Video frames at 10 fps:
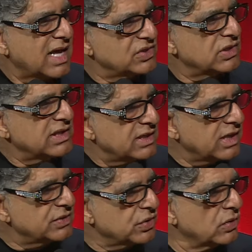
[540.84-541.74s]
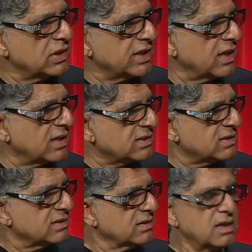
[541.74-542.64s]
Angelina Jolie
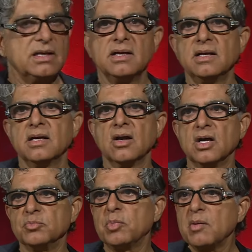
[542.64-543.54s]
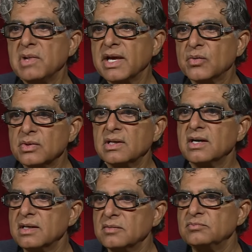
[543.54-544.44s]
has gone public with
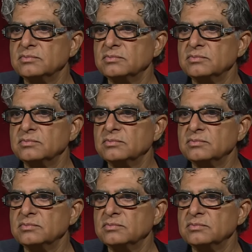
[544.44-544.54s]
her